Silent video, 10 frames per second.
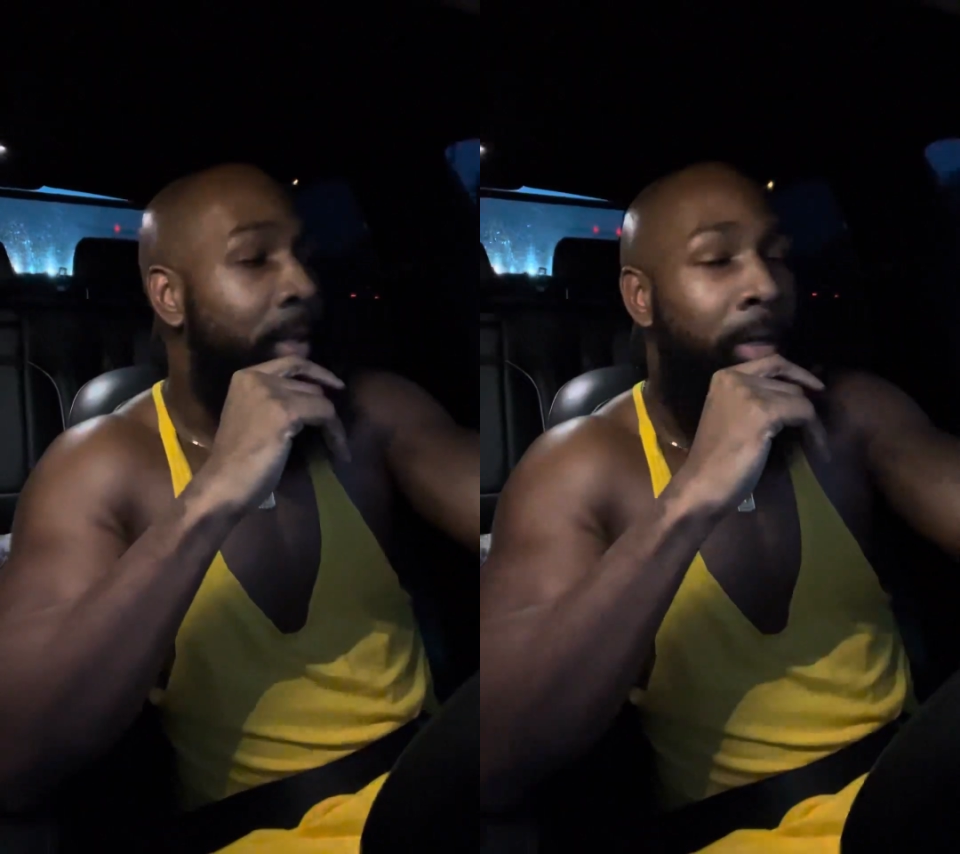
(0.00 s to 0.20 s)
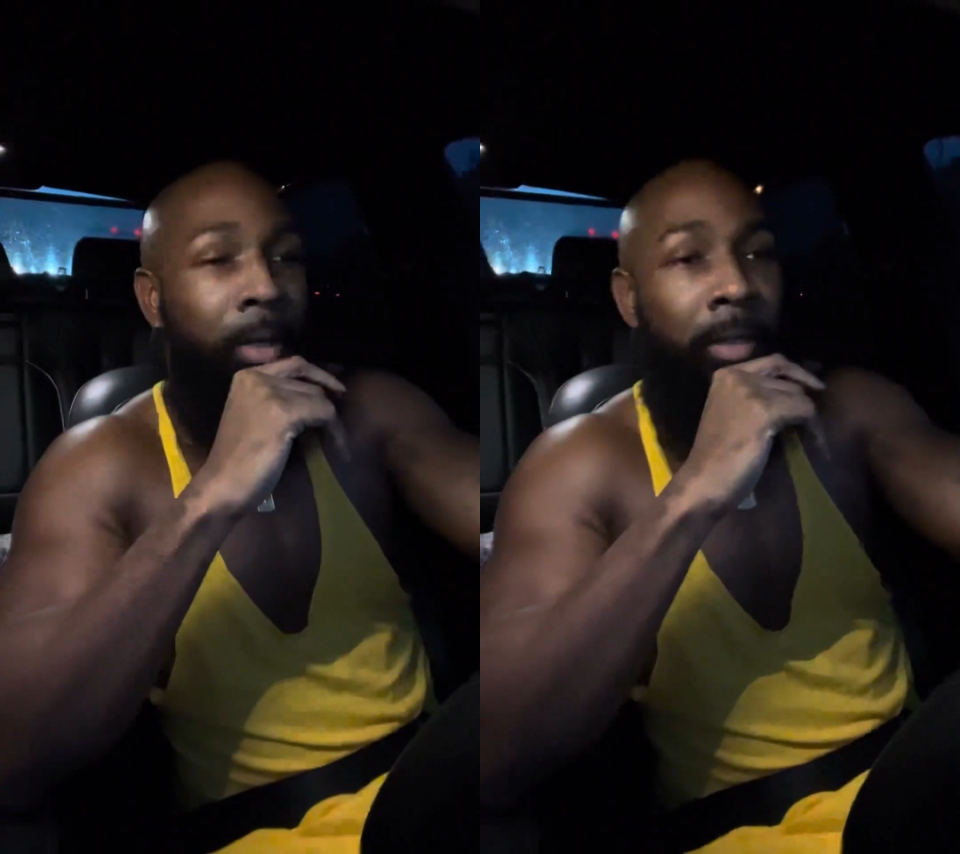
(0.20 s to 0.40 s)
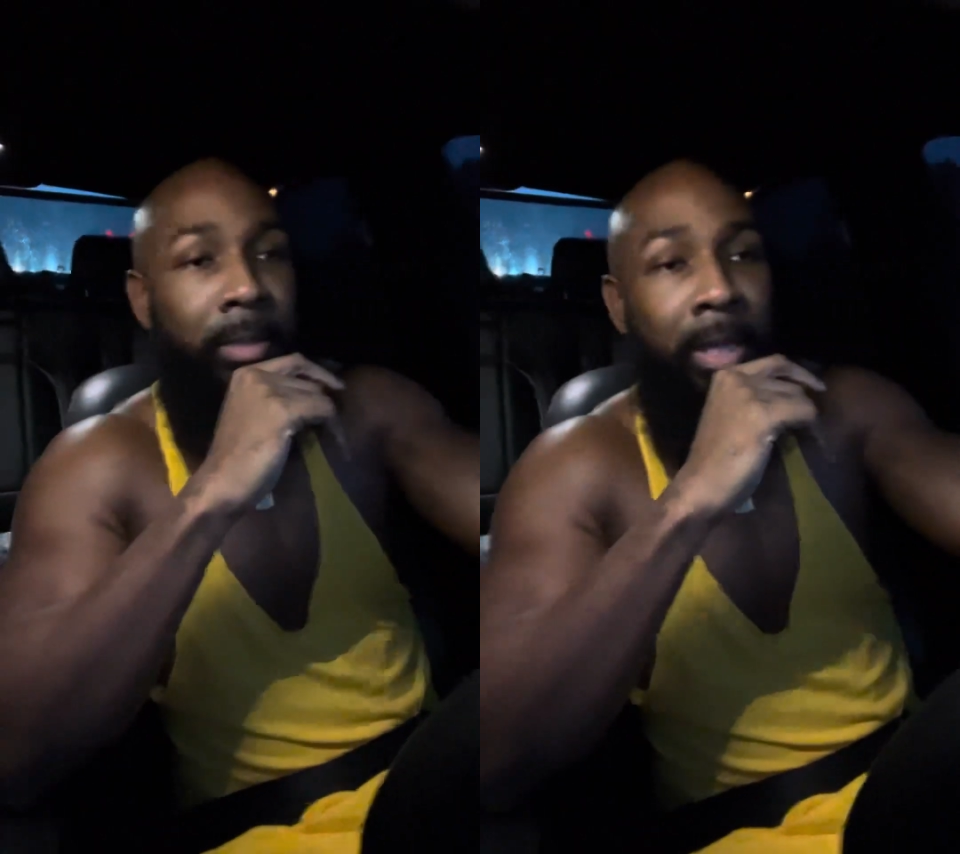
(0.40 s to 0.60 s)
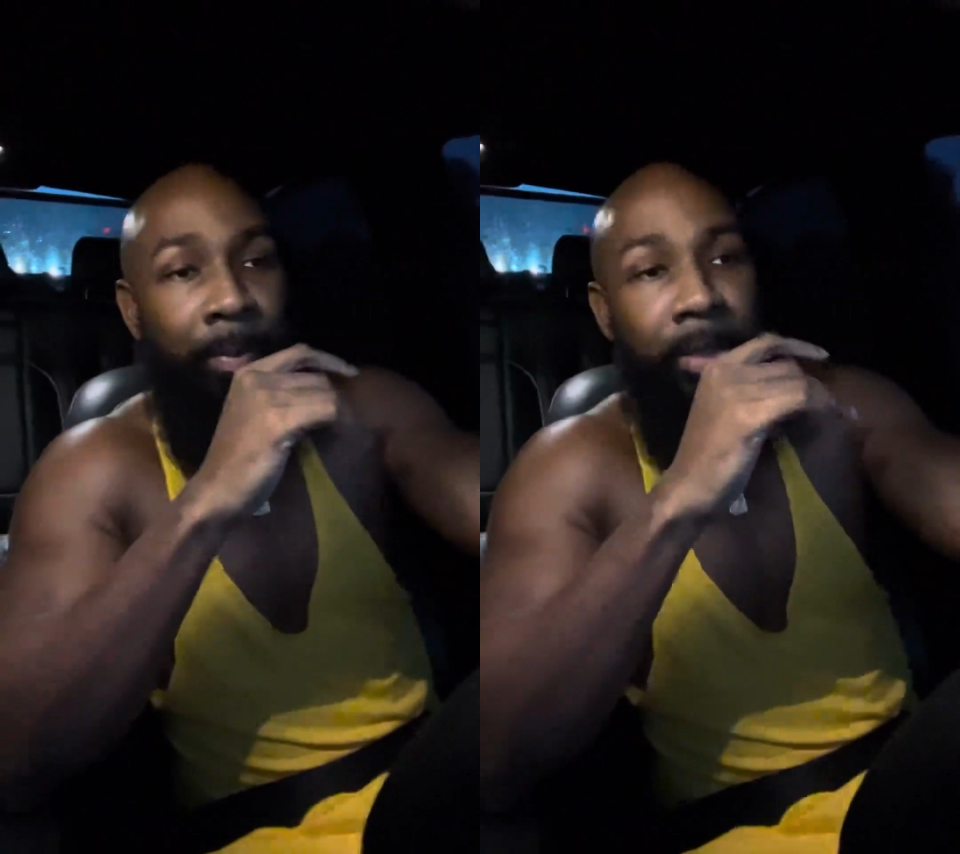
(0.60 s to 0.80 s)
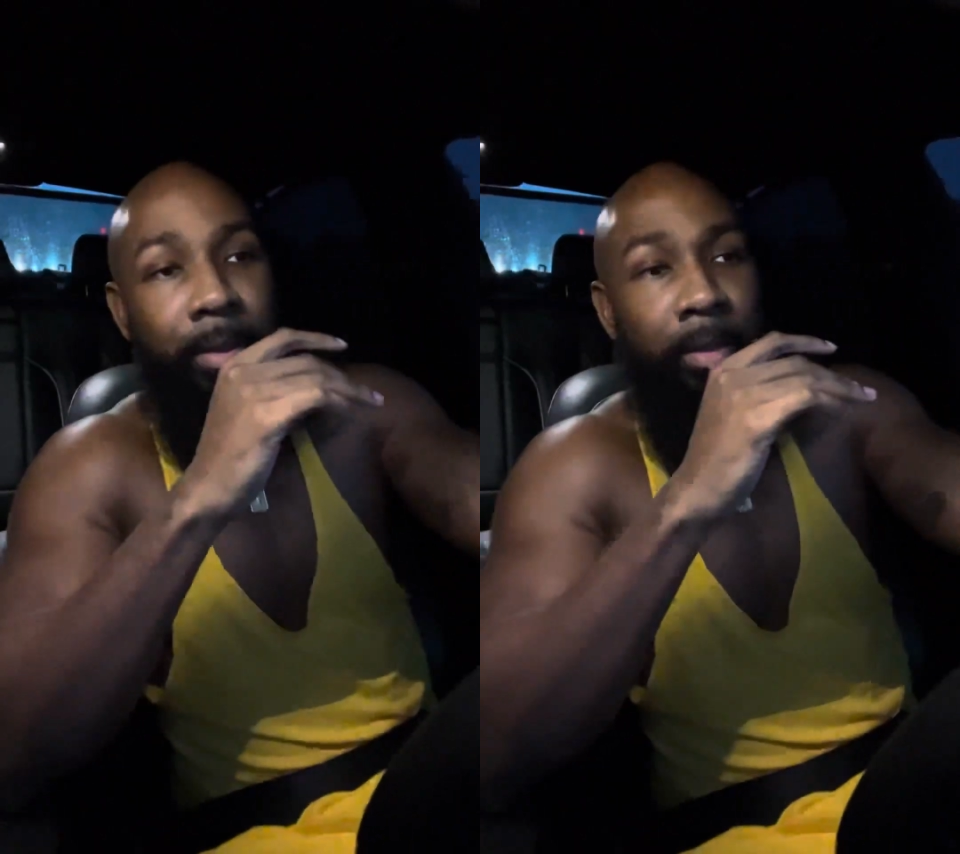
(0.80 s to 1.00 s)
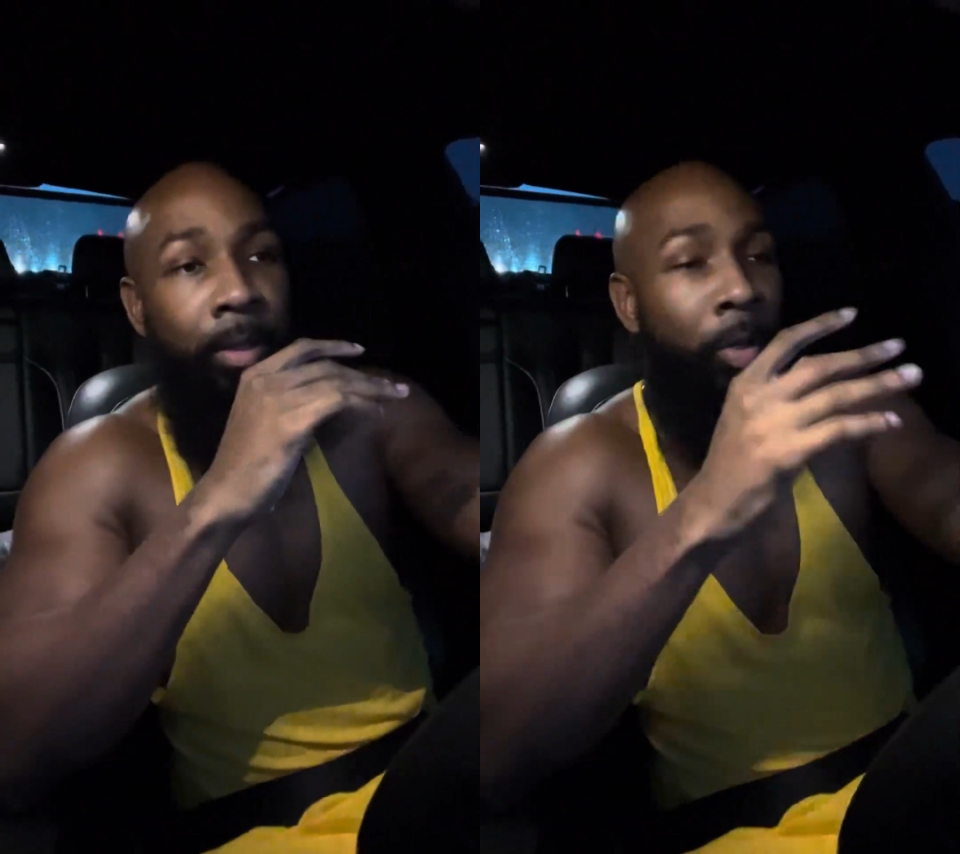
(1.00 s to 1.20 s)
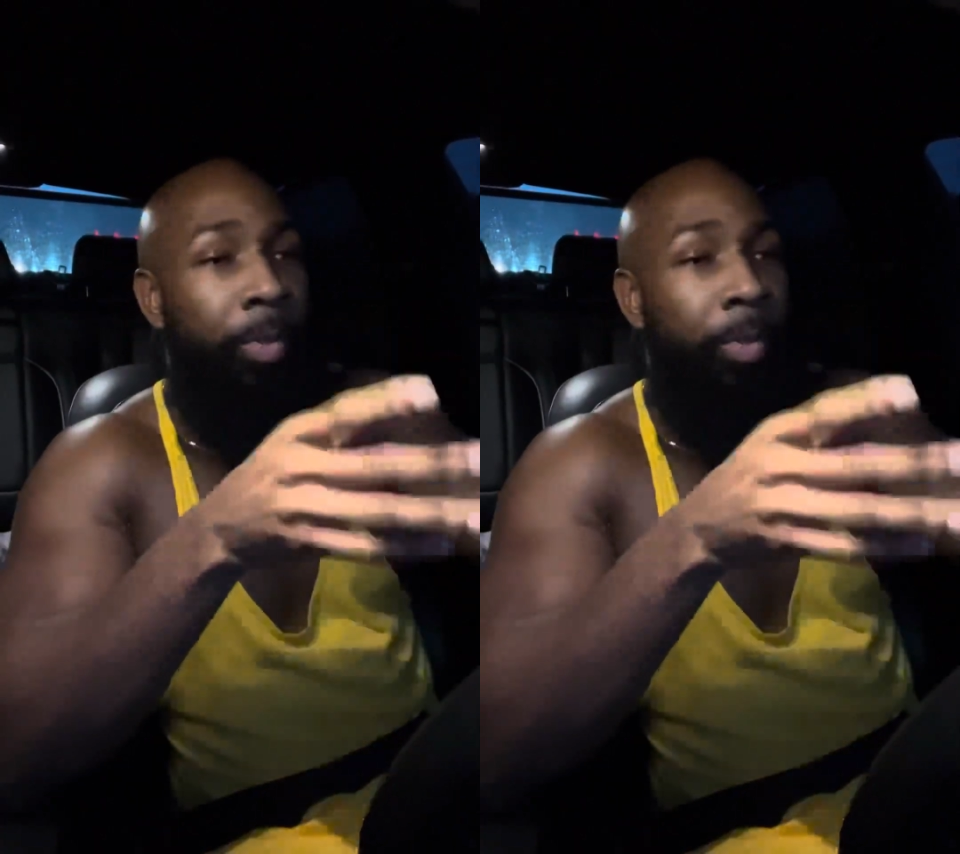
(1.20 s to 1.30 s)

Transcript: Let me know